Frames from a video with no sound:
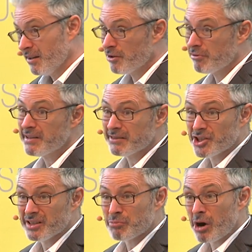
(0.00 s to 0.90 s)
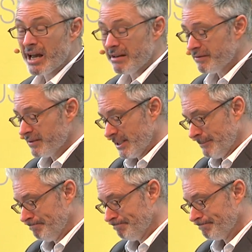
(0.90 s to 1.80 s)
The reason she's brave?
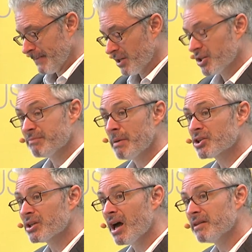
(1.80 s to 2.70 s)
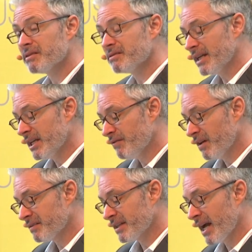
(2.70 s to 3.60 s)
She specialises in
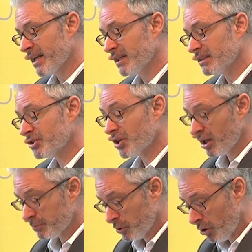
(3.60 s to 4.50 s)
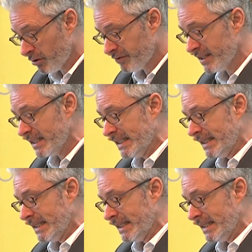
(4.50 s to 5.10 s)
investigating child pornography,